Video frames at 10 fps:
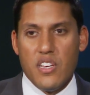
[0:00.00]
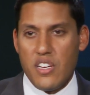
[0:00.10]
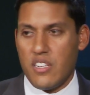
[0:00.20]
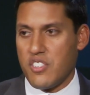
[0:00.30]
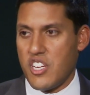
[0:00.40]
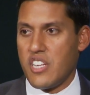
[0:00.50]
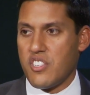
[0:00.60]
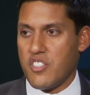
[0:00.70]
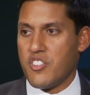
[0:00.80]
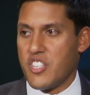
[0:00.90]
it'll change
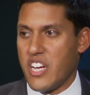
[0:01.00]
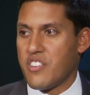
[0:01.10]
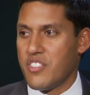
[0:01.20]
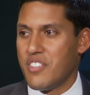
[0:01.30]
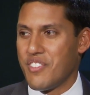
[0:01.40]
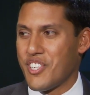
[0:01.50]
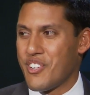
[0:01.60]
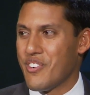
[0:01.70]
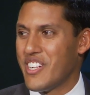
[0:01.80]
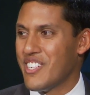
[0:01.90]
the trajectory of your
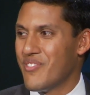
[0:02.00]
career.